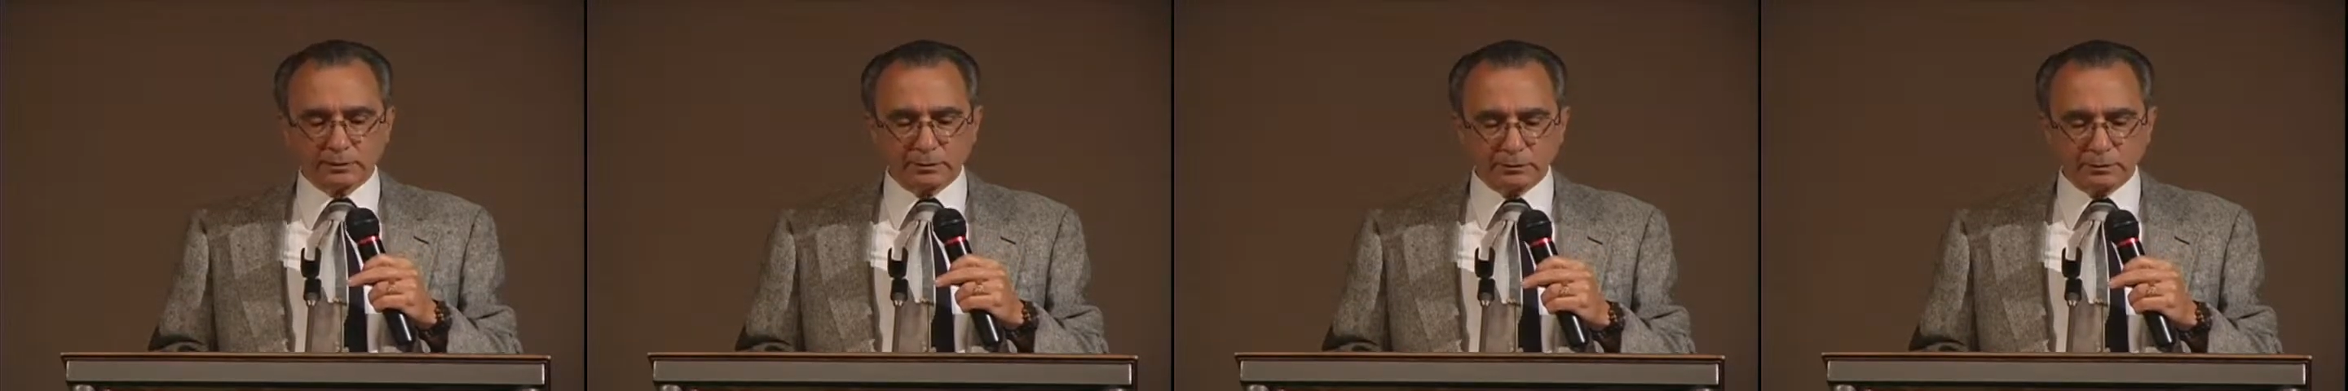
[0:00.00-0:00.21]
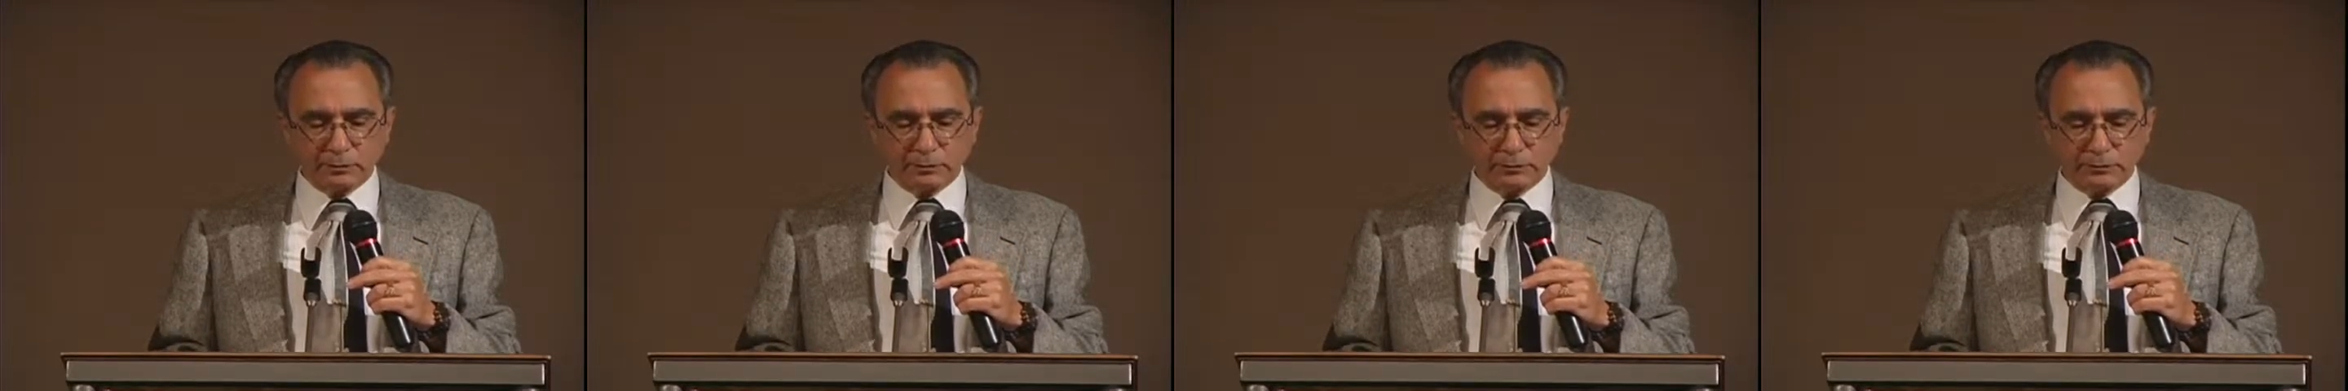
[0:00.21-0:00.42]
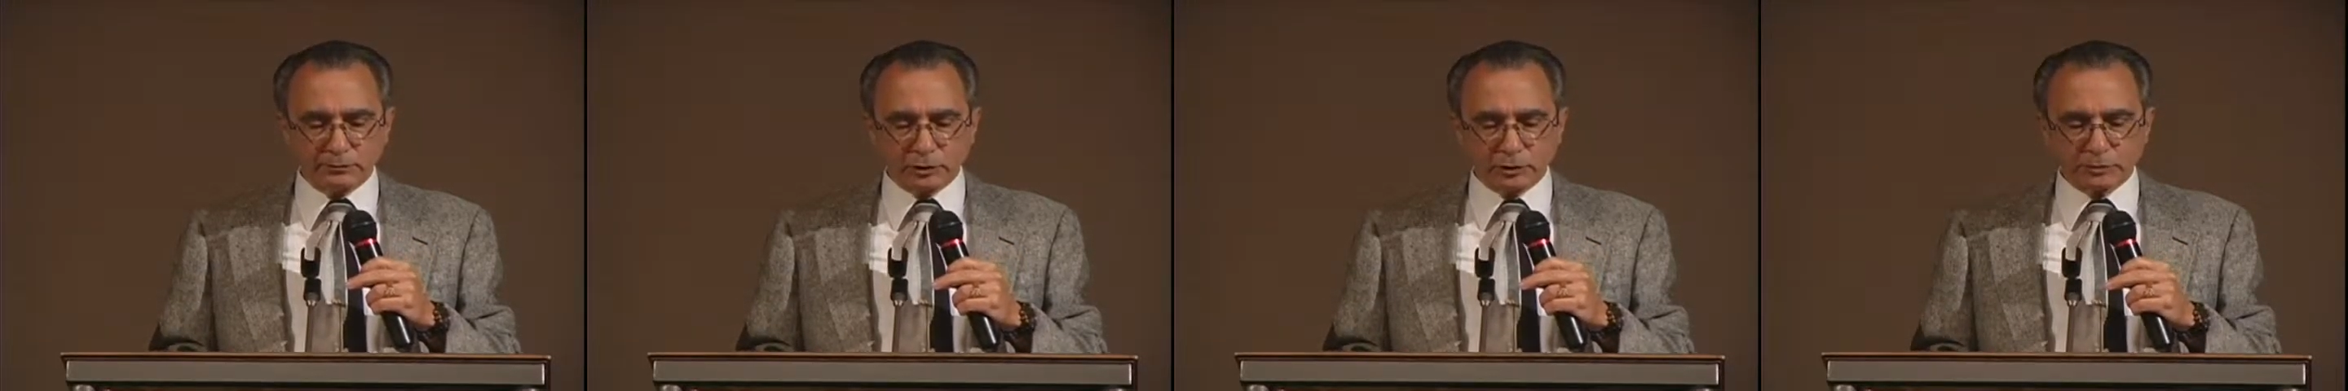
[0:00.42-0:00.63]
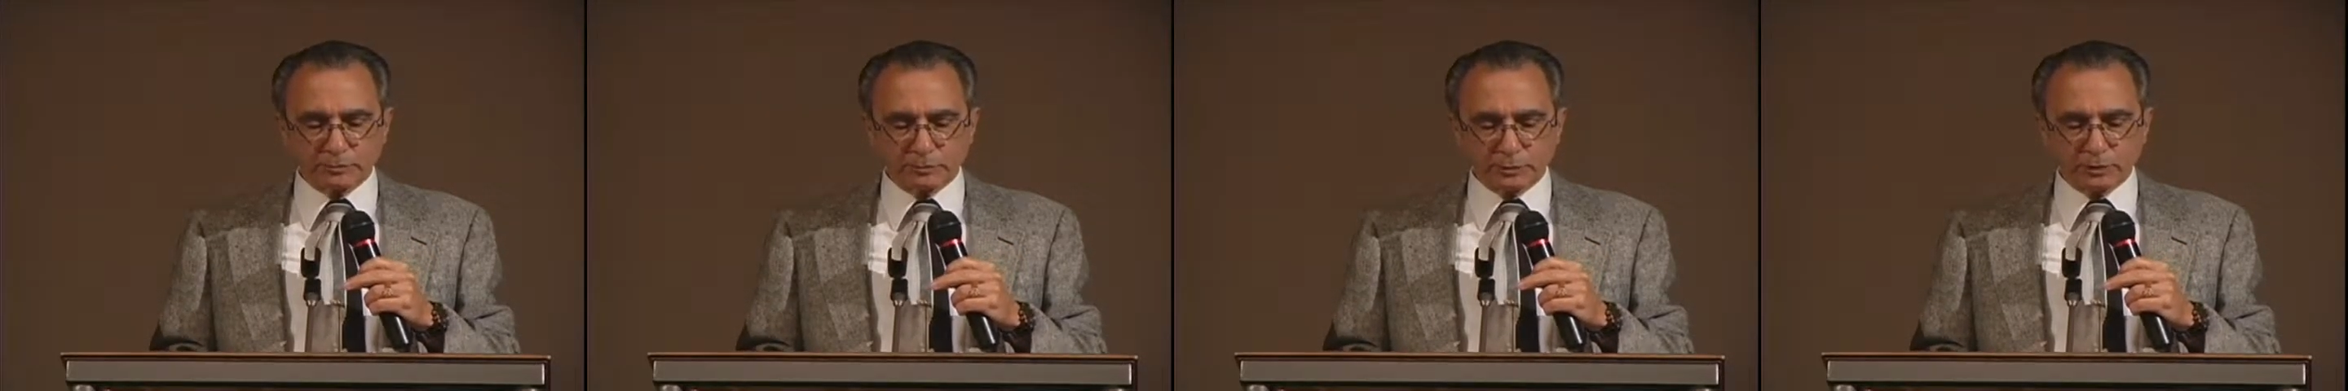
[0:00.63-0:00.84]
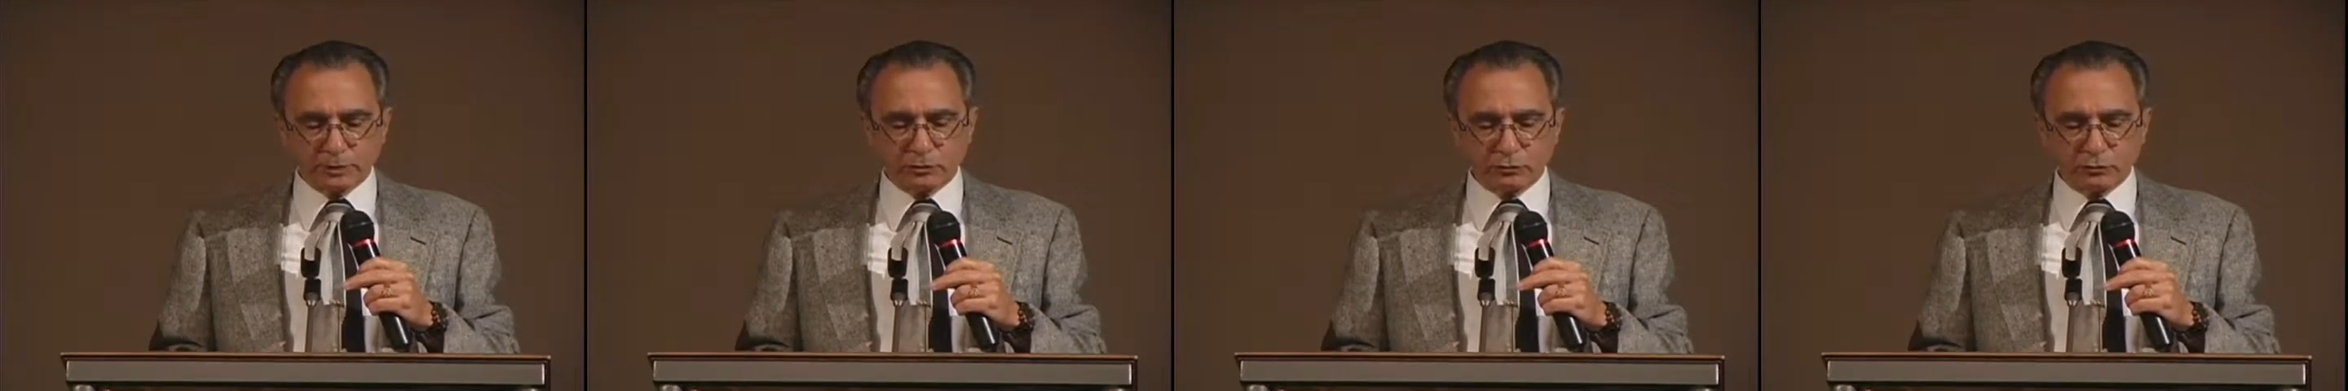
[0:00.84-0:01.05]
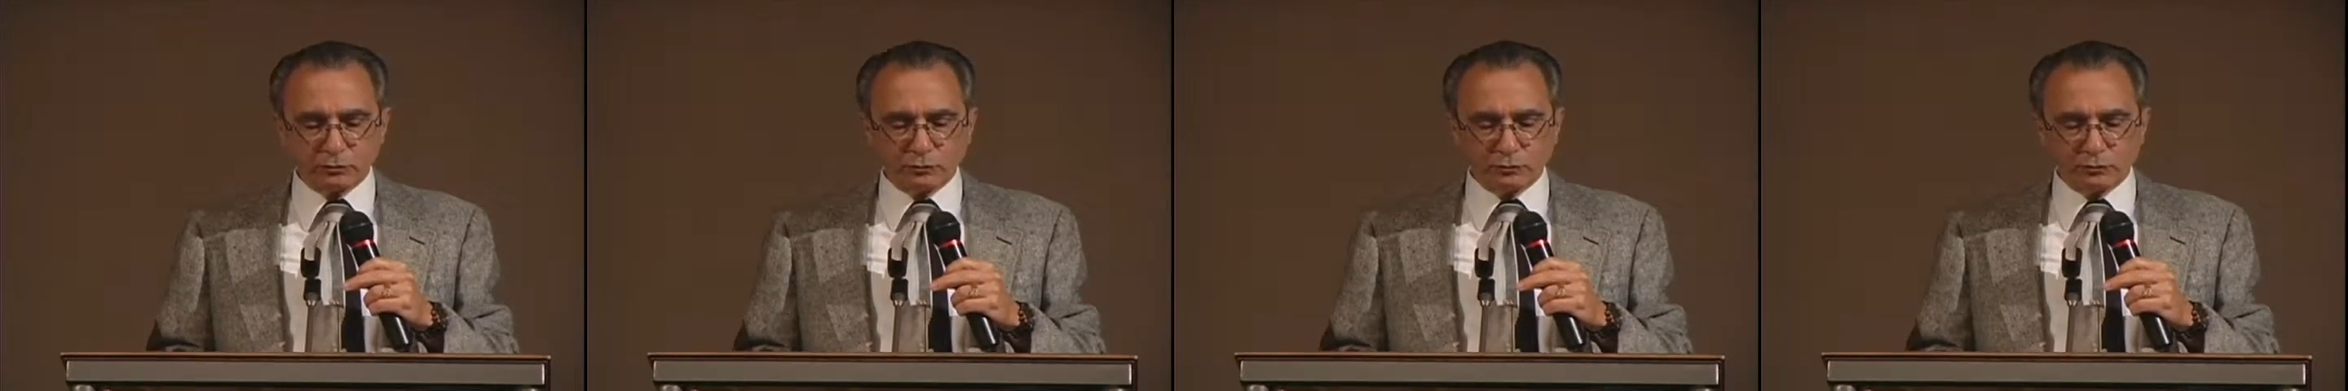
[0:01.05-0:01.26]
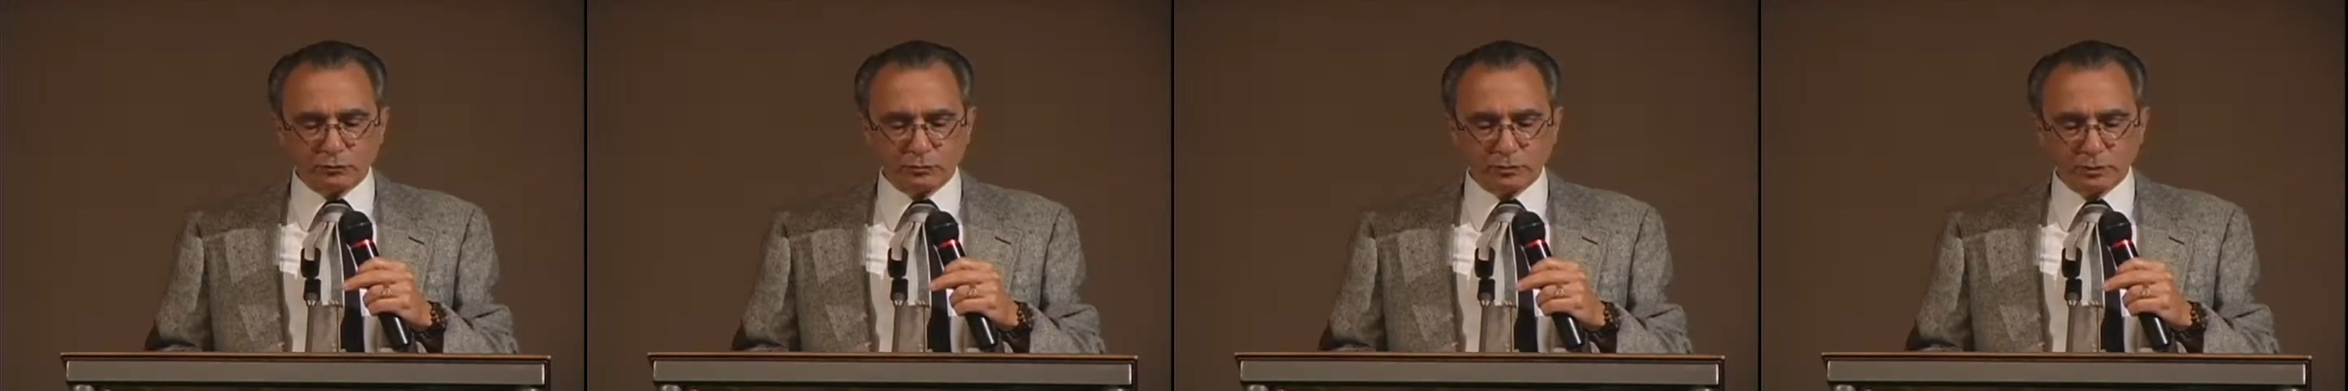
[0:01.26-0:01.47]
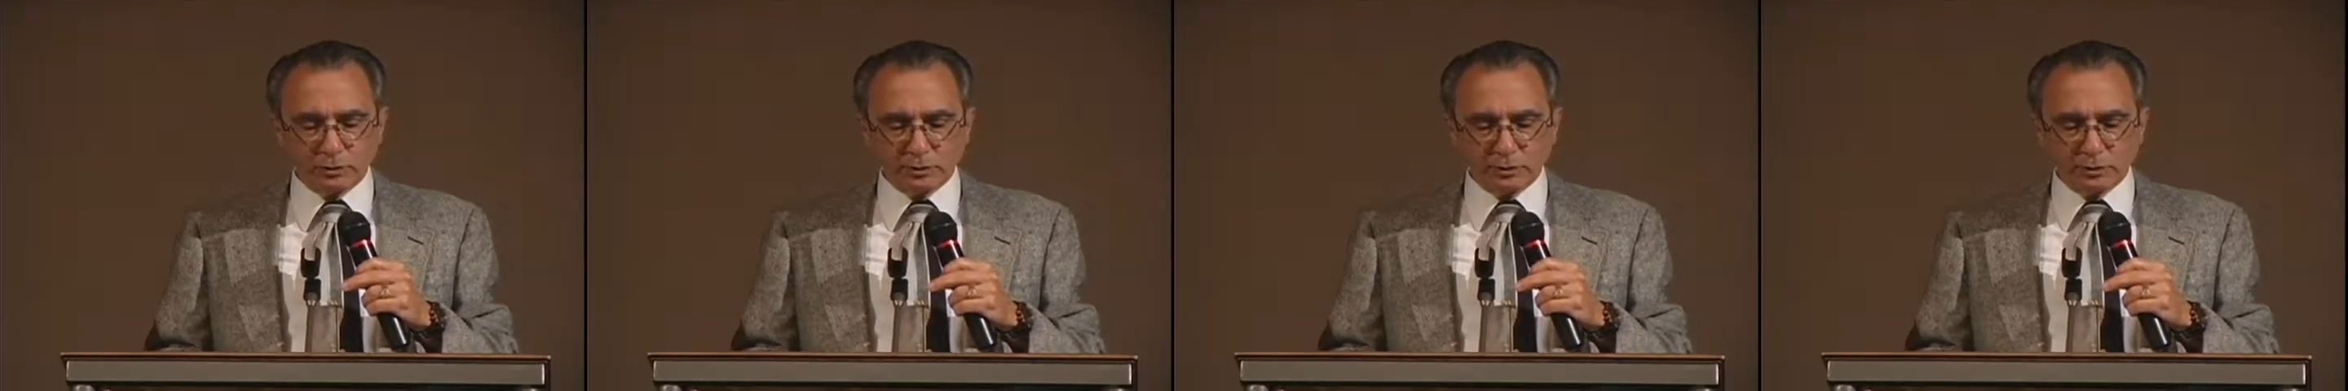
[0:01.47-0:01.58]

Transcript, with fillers: that we've just been through